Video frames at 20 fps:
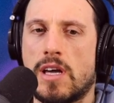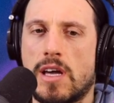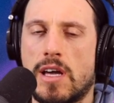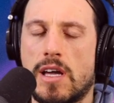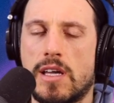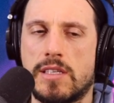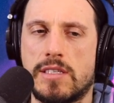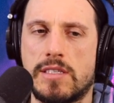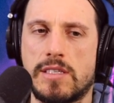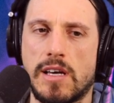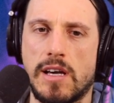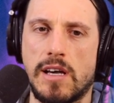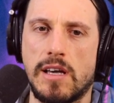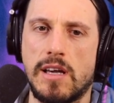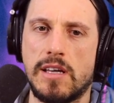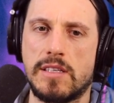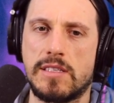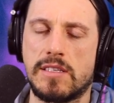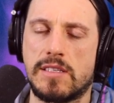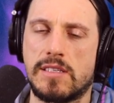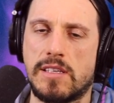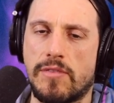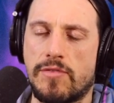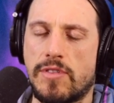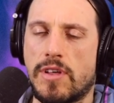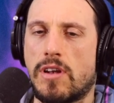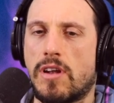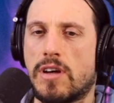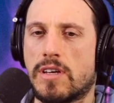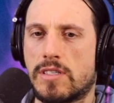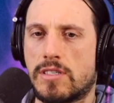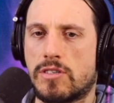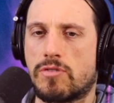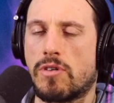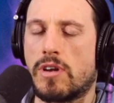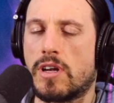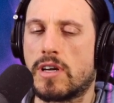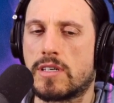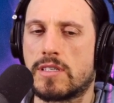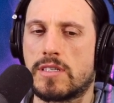it's uh, it's the stuff that like
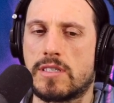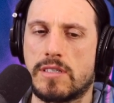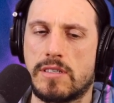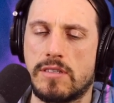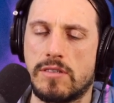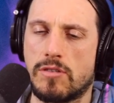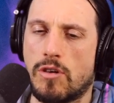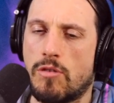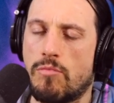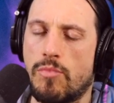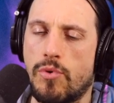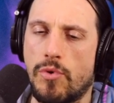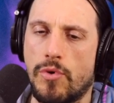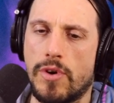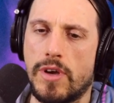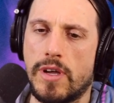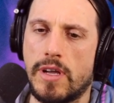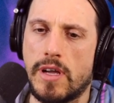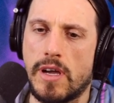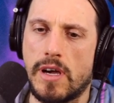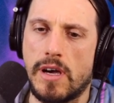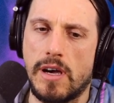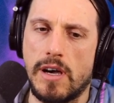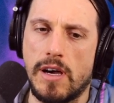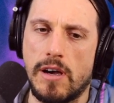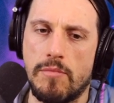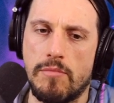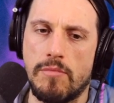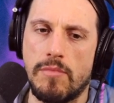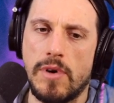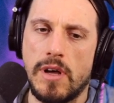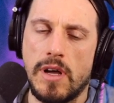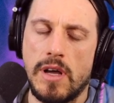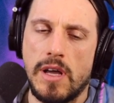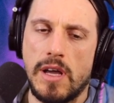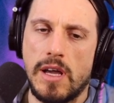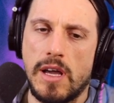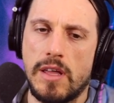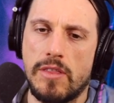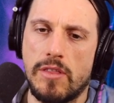Skrillex, Zomboy, um,
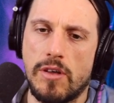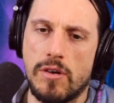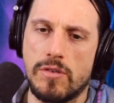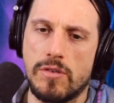and